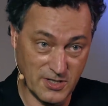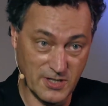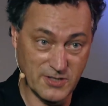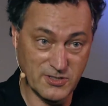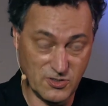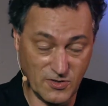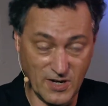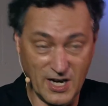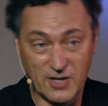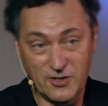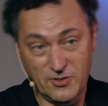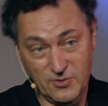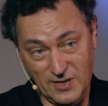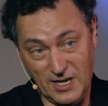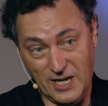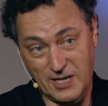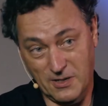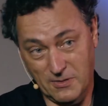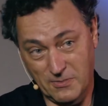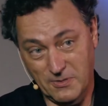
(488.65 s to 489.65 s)
is trying to
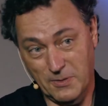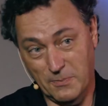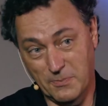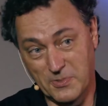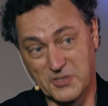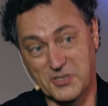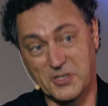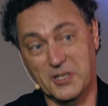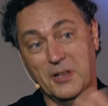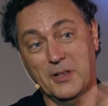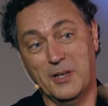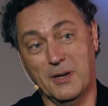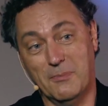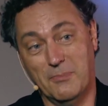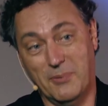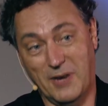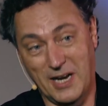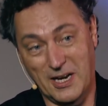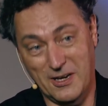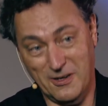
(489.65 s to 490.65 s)
create a, a Brazilian
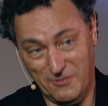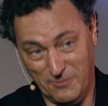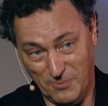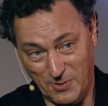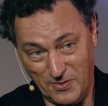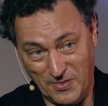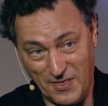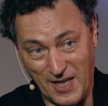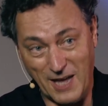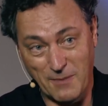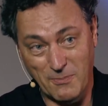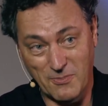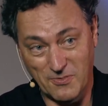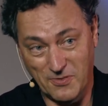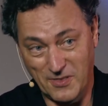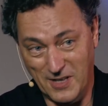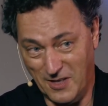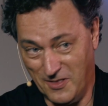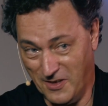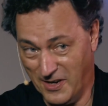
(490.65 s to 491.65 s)
brand of what they,
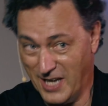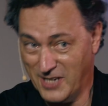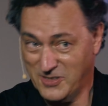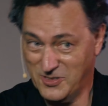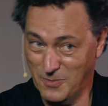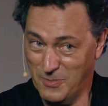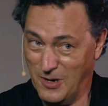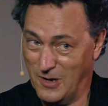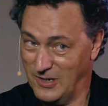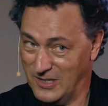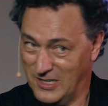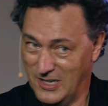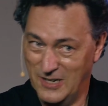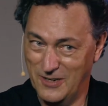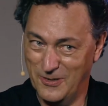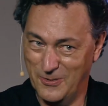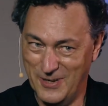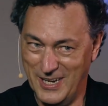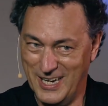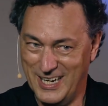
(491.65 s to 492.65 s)
they're the next America
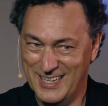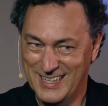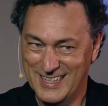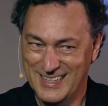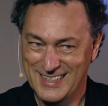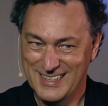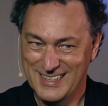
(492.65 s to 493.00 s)
in a way,